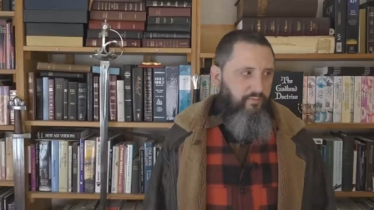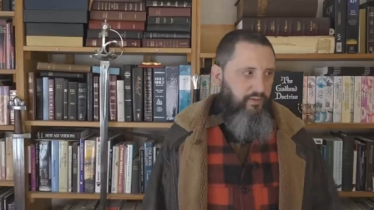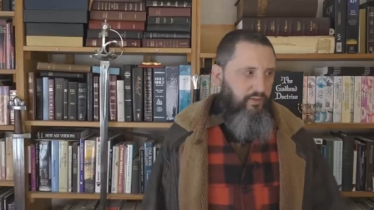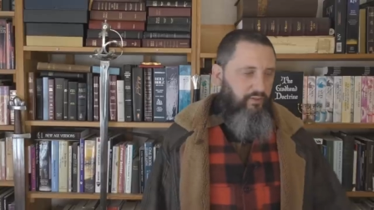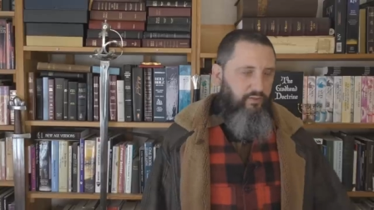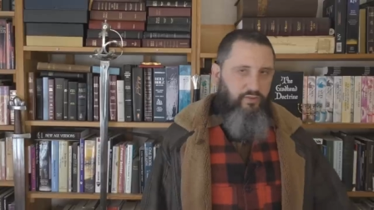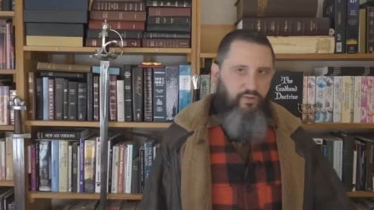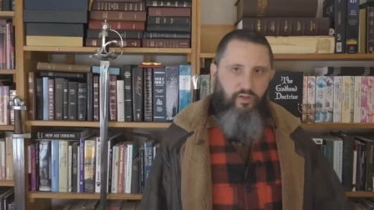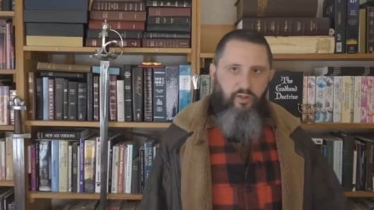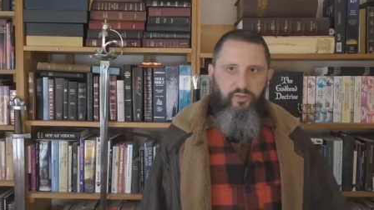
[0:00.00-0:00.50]
you
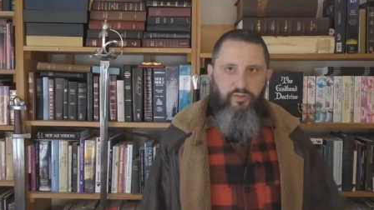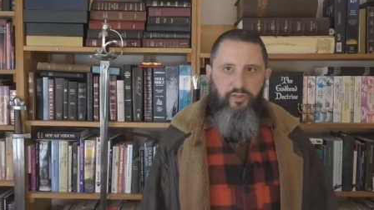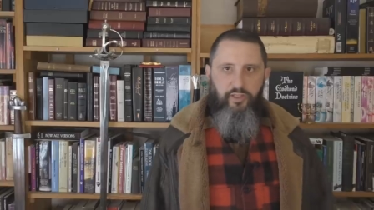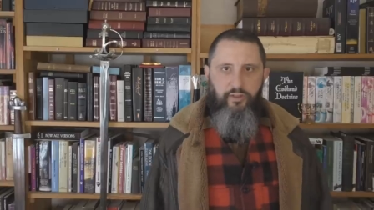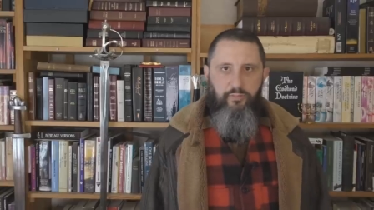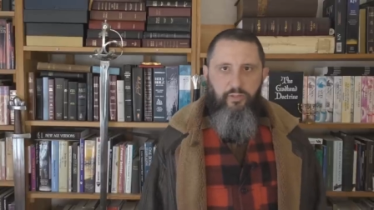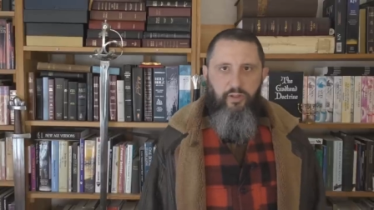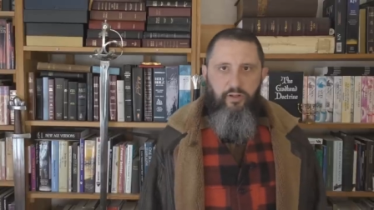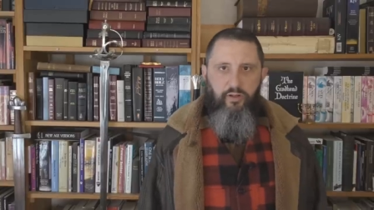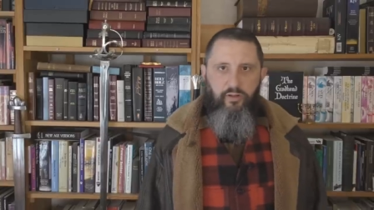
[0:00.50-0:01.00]
know, Charles
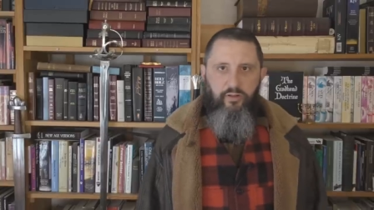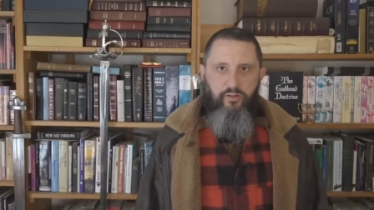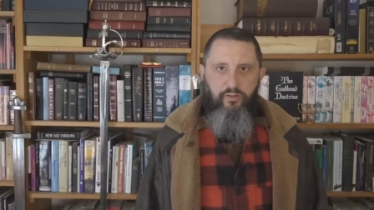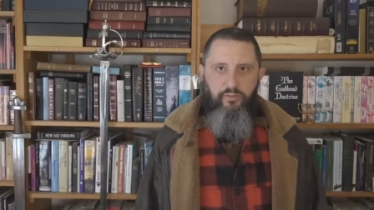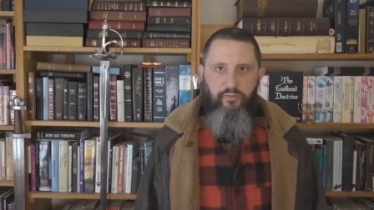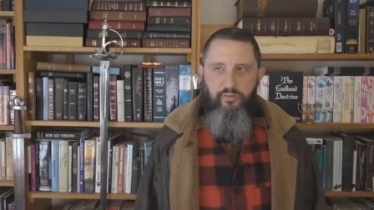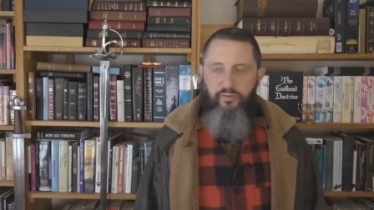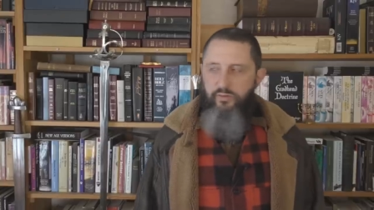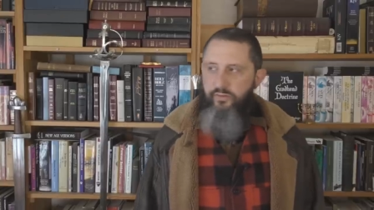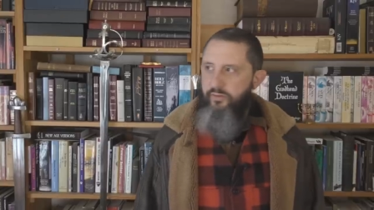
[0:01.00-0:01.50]
Lindberger
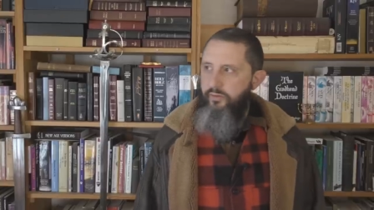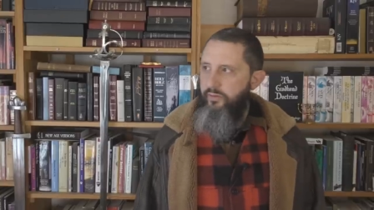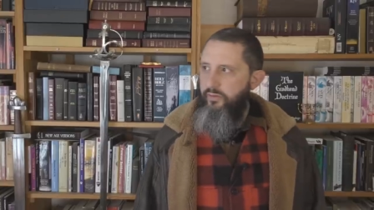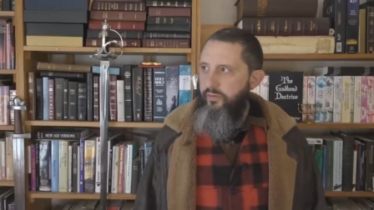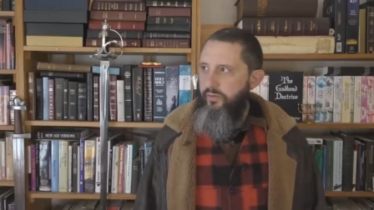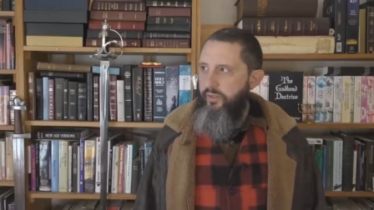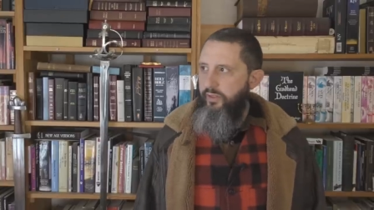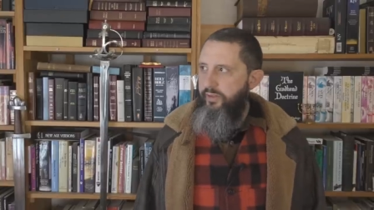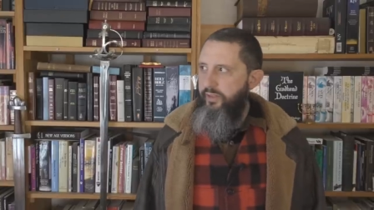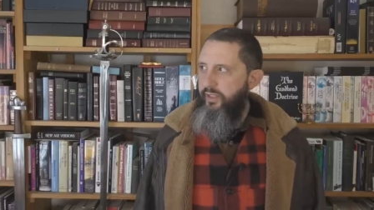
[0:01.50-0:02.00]
or
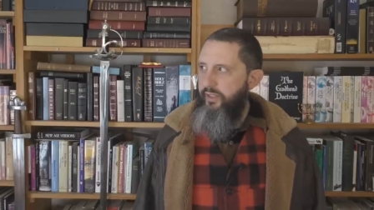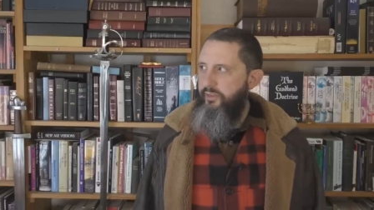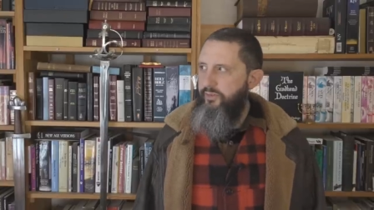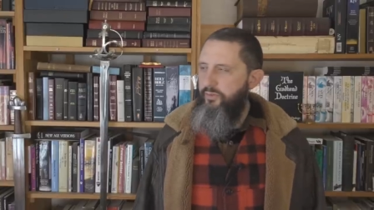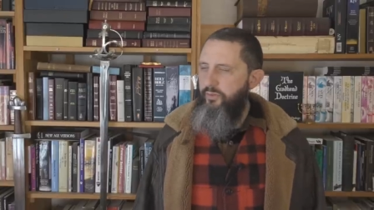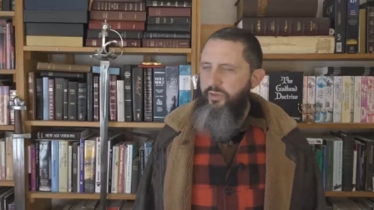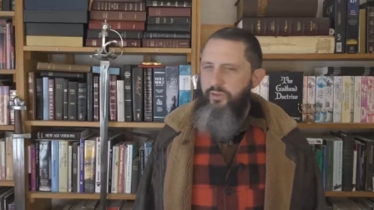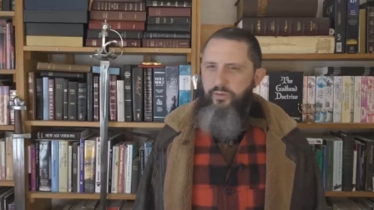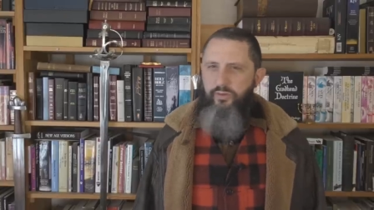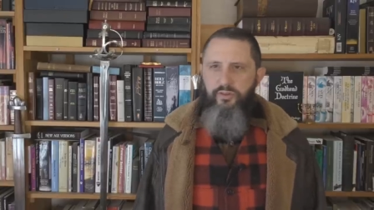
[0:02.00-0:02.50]
I think
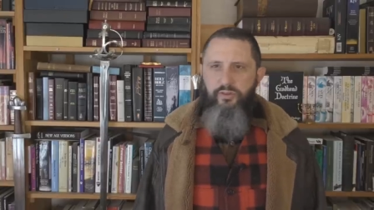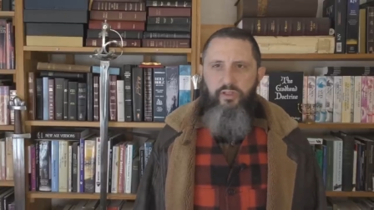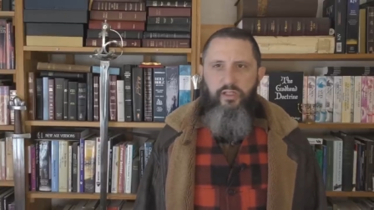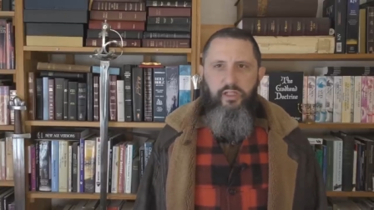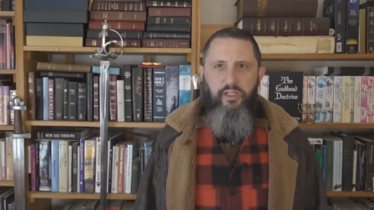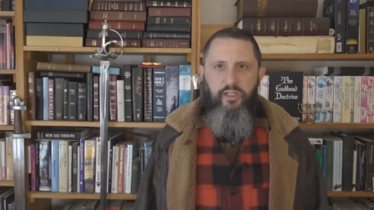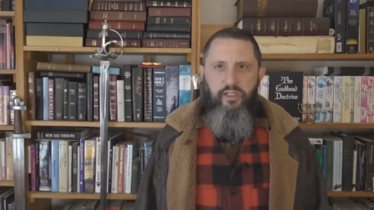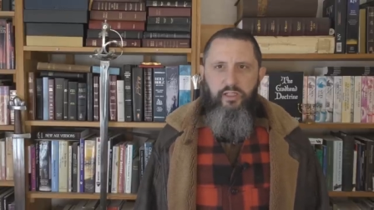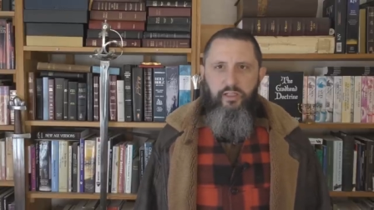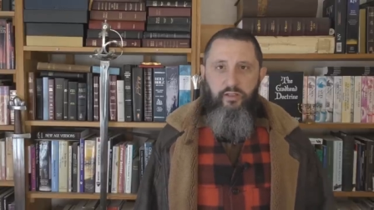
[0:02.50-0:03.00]
that's what it was.
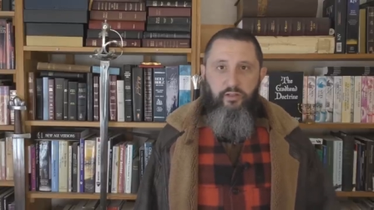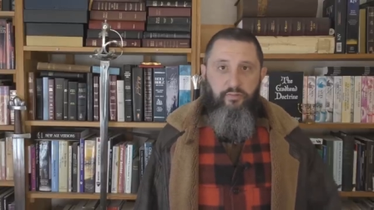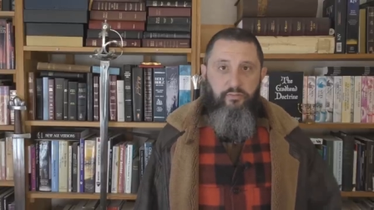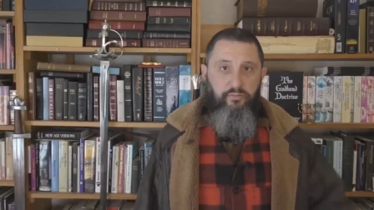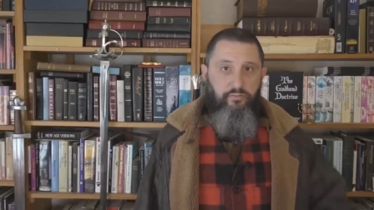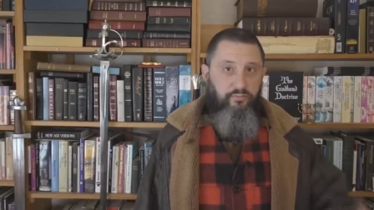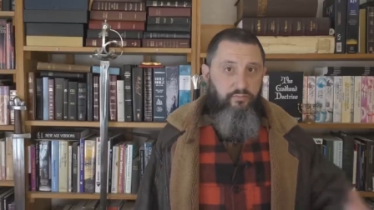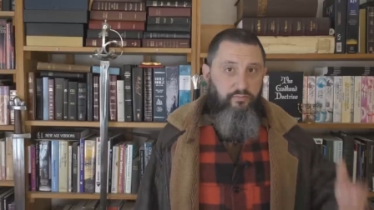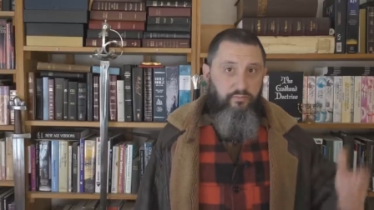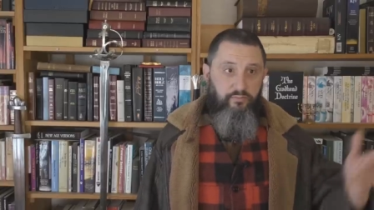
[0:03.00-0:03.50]
You
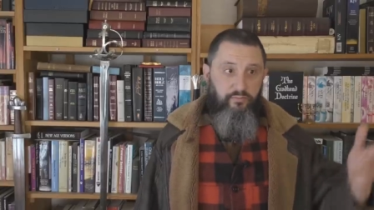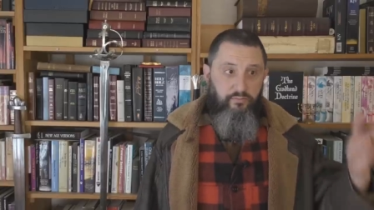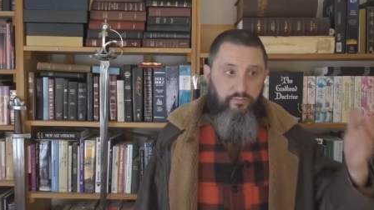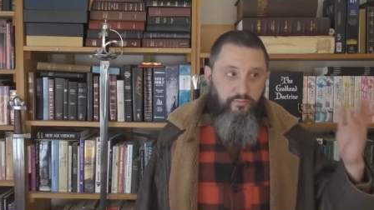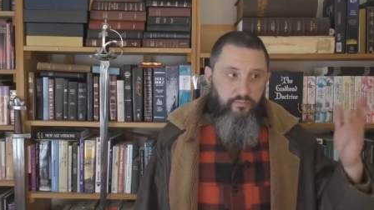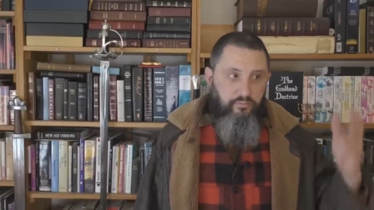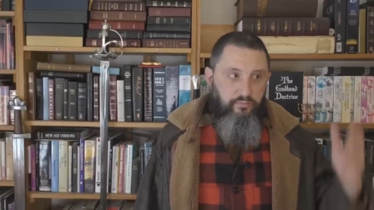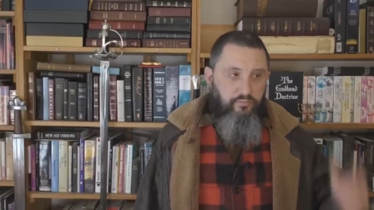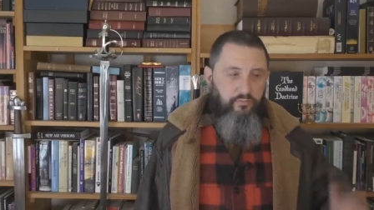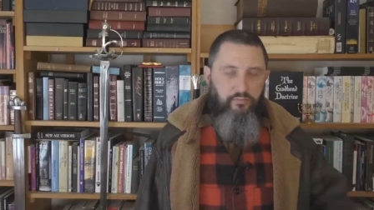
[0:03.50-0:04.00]
know,
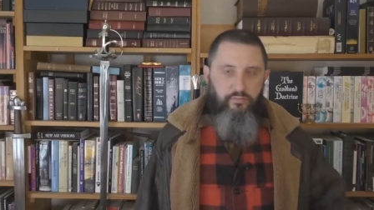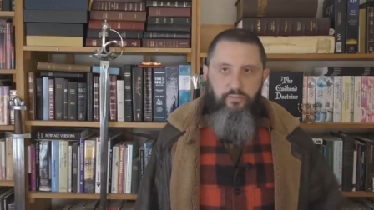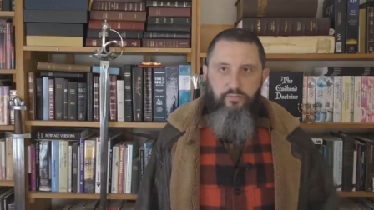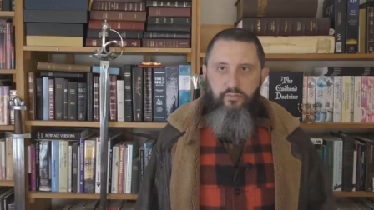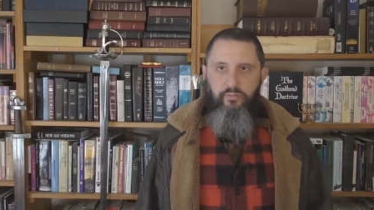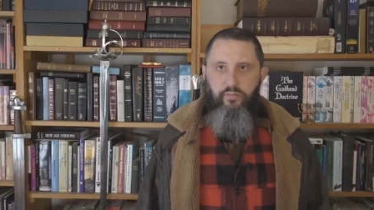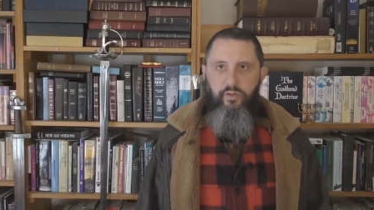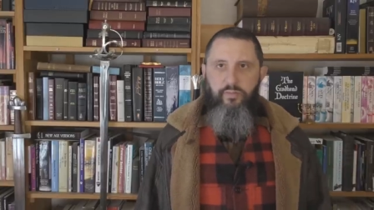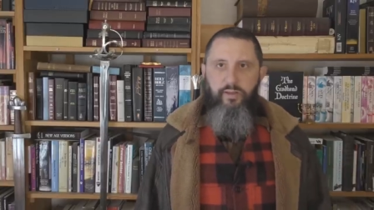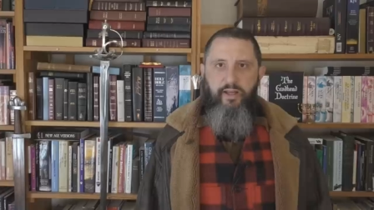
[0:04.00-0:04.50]

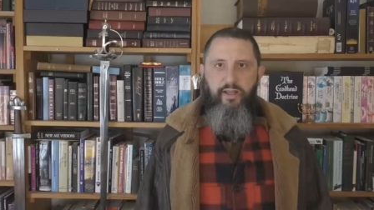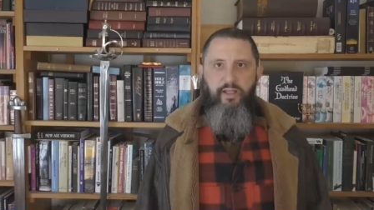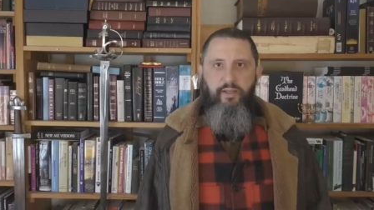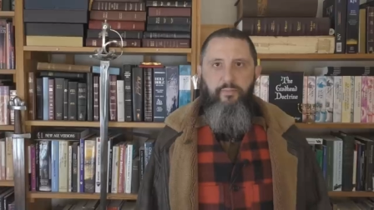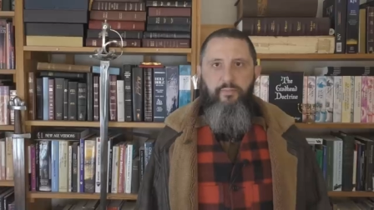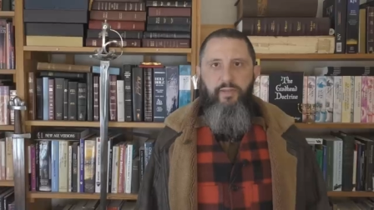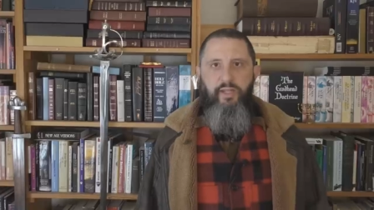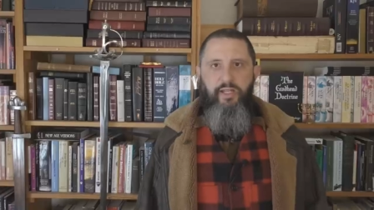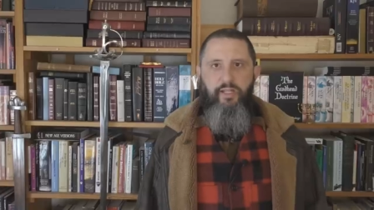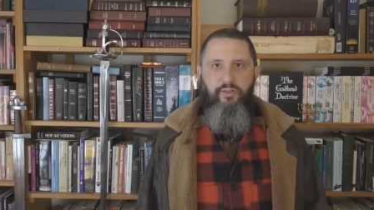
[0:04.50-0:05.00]
what about
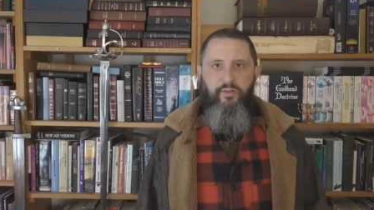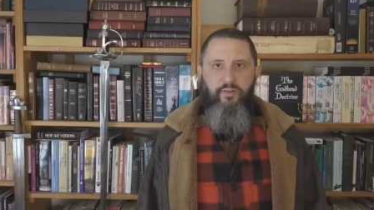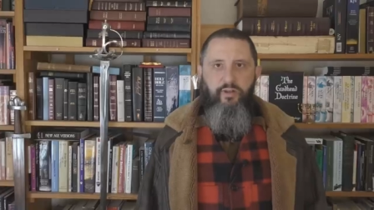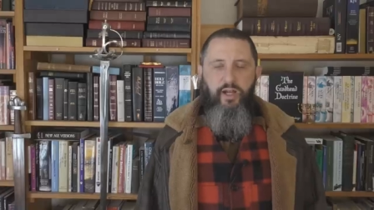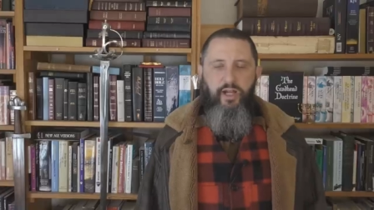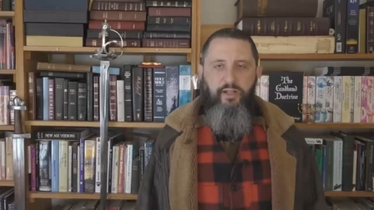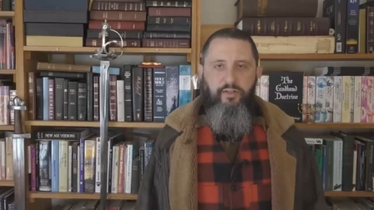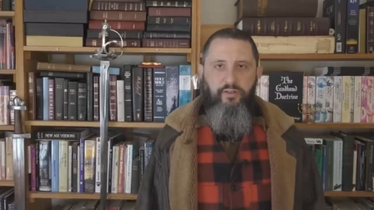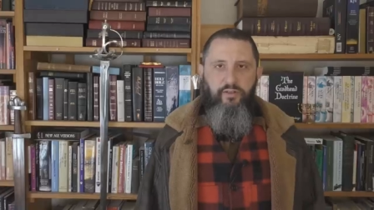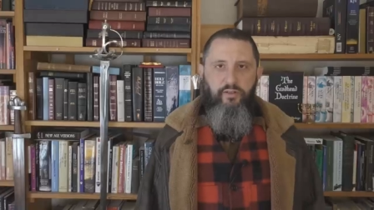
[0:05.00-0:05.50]
him? He didn't
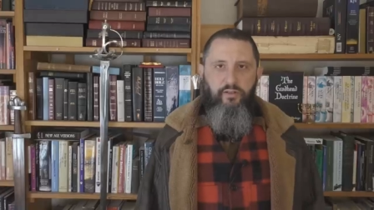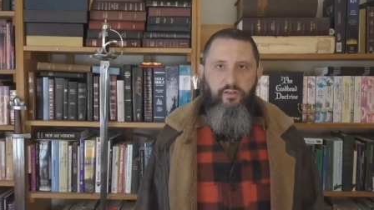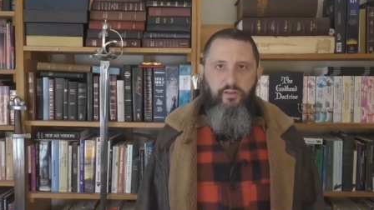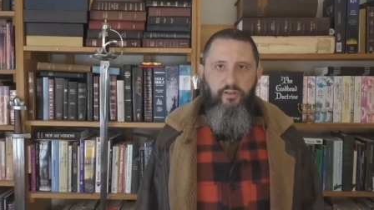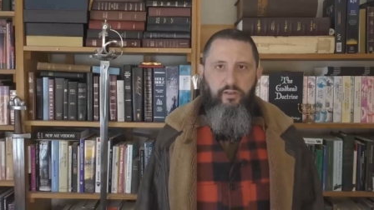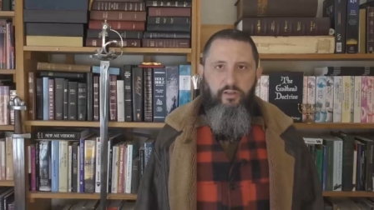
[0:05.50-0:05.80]
crash.